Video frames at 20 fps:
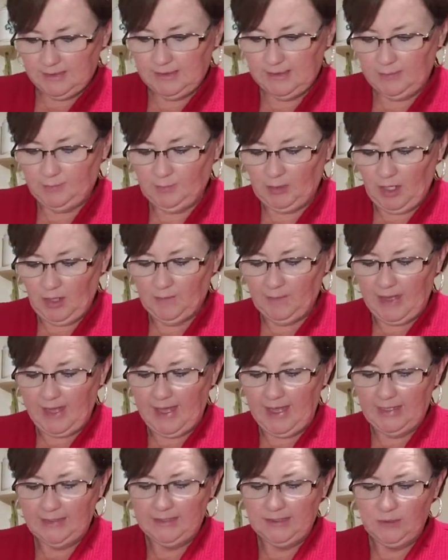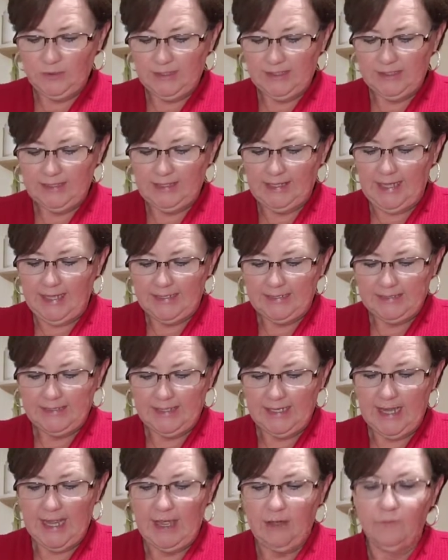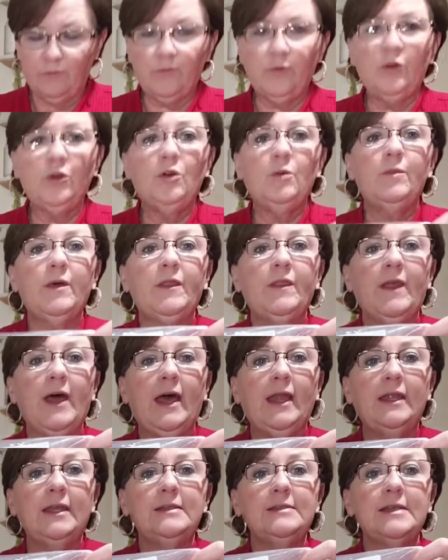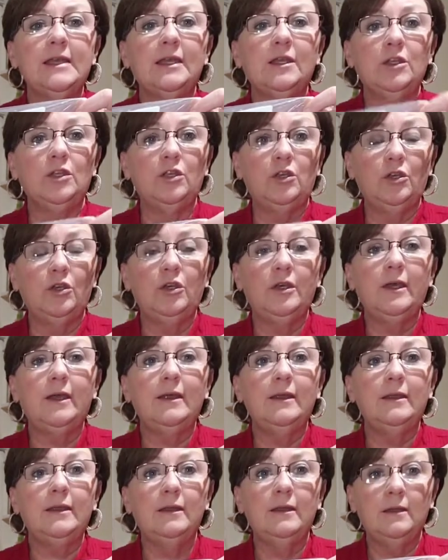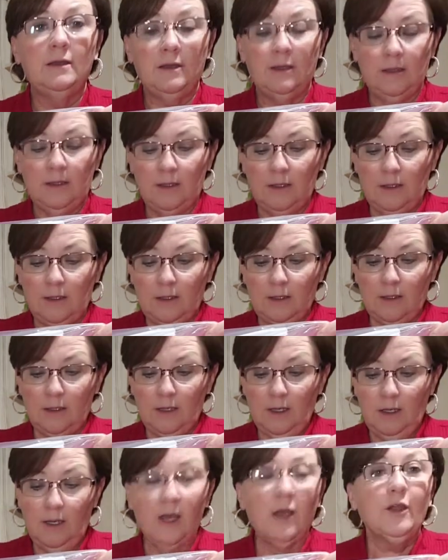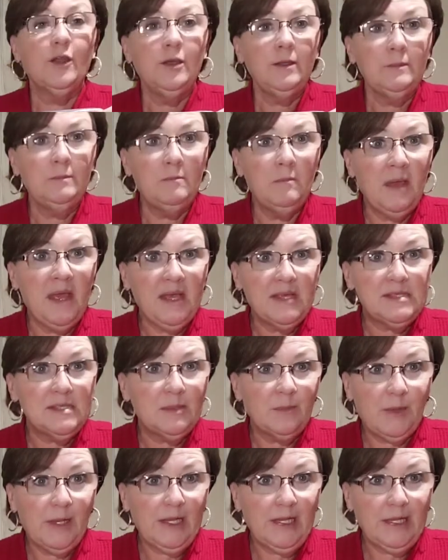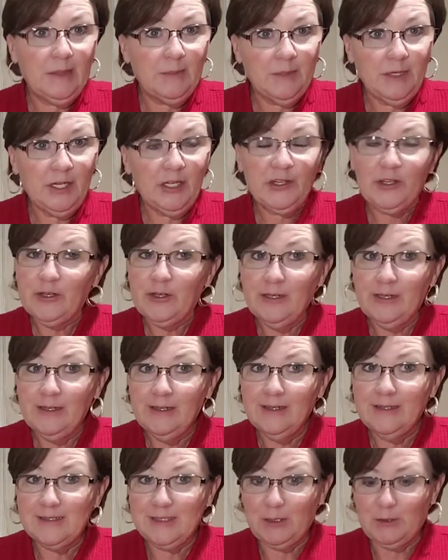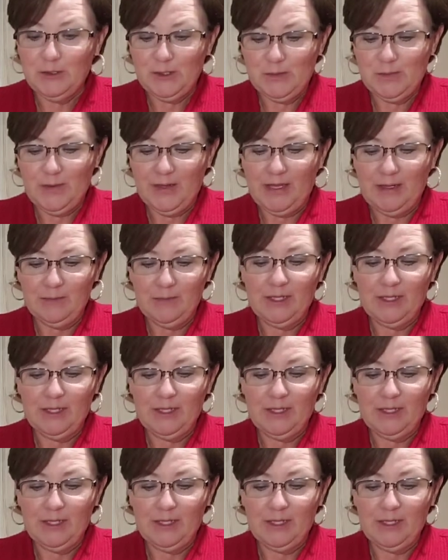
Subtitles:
Ziploc bag, so it's less than half full, but that is a good mess of peanut butter, so to speak.